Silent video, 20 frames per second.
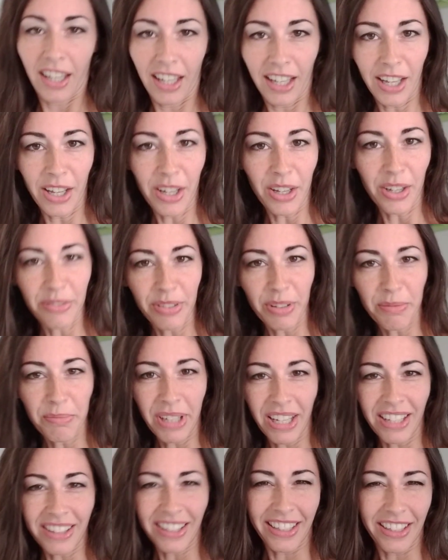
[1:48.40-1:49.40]
of it
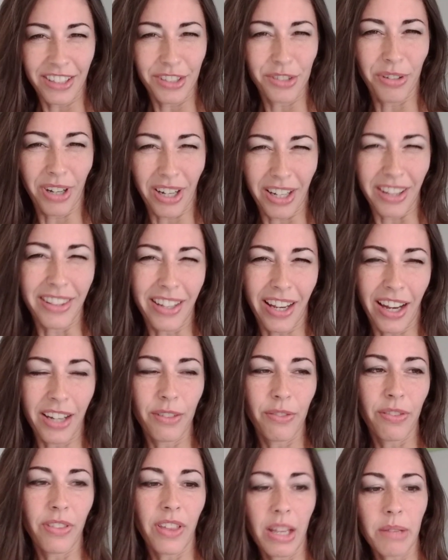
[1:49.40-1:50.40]
being like a dreaded kind
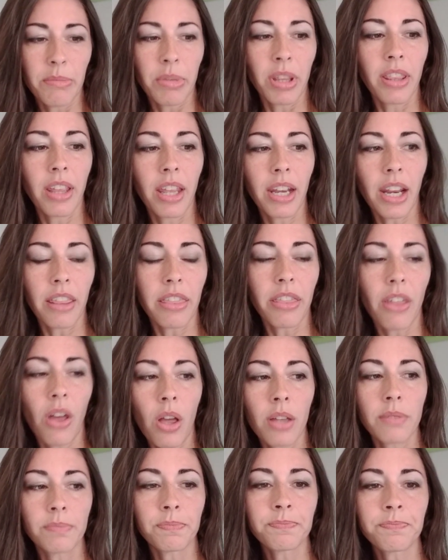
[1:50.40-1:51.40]
of thing, but then I
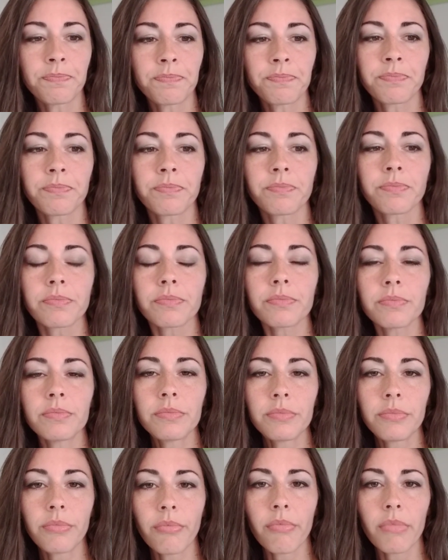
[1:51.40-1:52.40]
thought
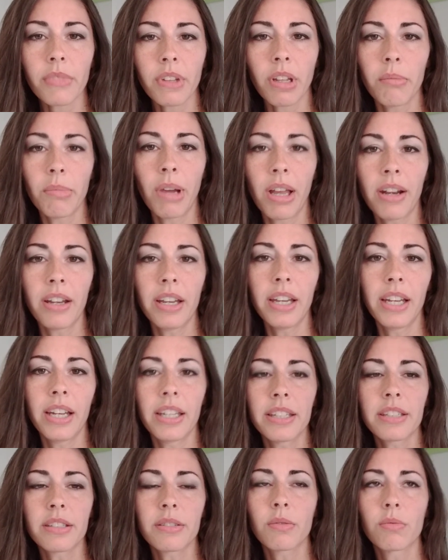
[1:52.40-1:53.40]
about it, and
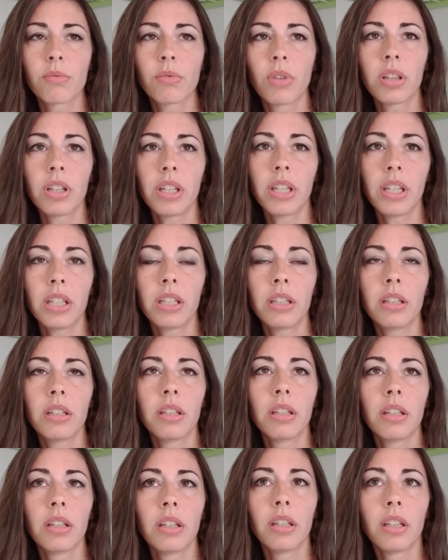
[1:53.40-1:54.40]
it's really
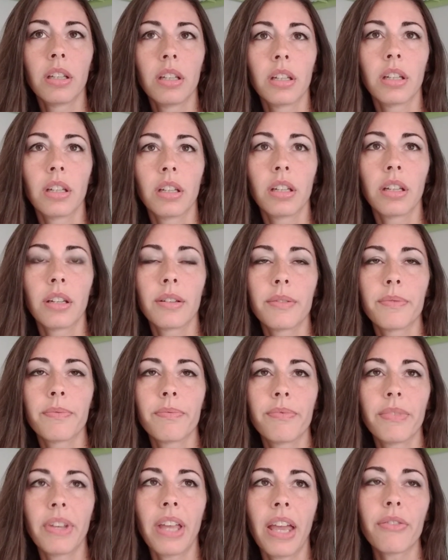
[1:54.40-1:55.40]

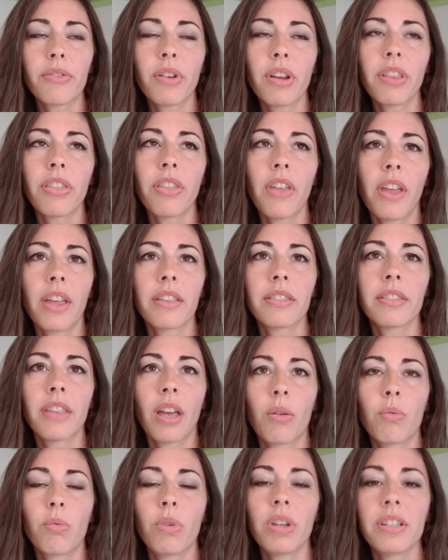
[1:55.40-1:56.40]
everything
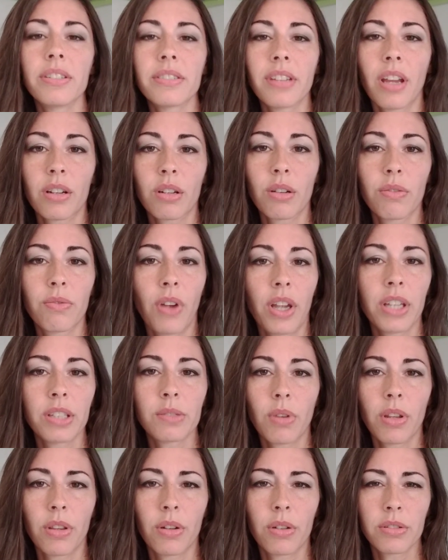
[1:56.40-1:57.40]
that we sacrifice,
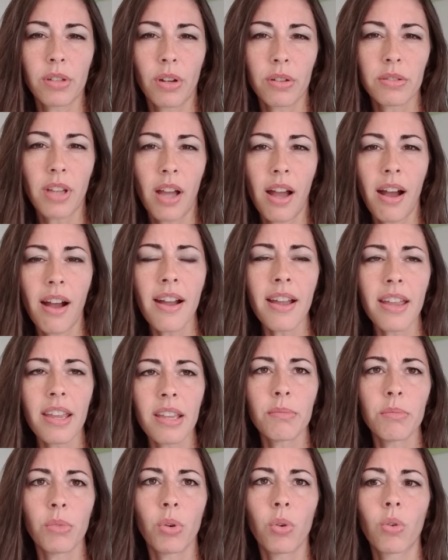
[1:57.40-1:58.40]
whether it's our
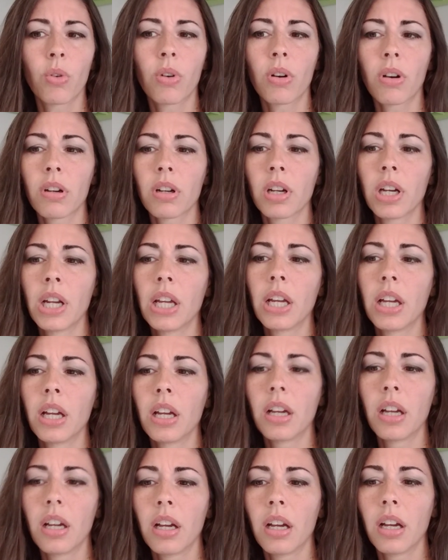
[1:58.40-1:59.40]
time or
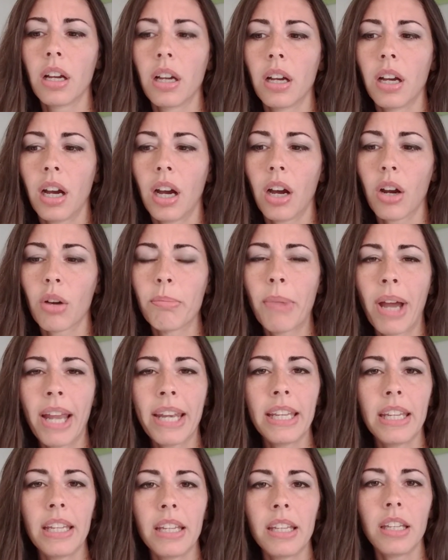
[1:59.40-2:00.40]
our
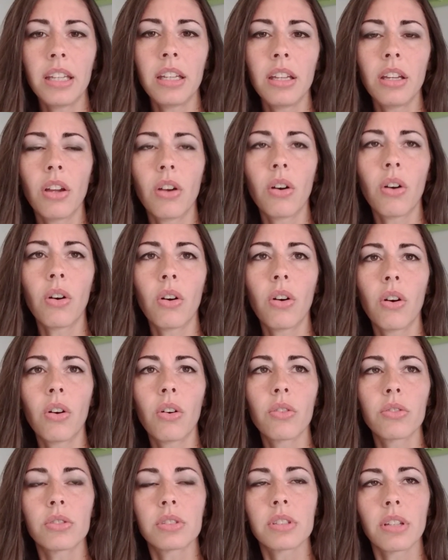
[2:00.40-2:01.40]
money,
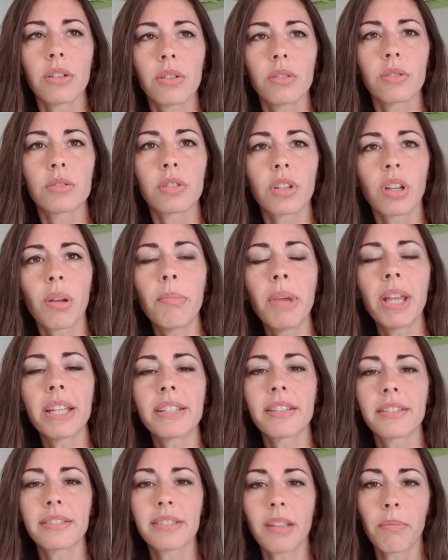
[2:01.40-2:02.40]
to, to commit
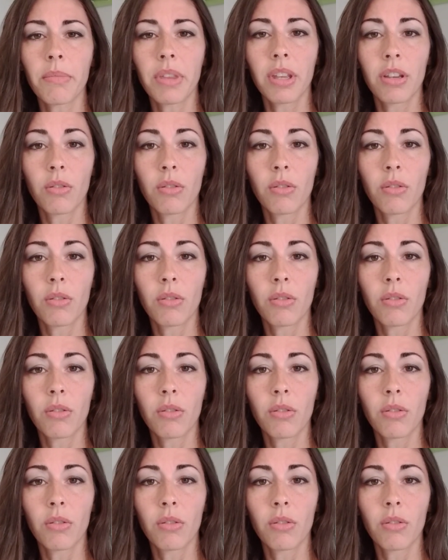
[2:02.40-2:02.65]
to something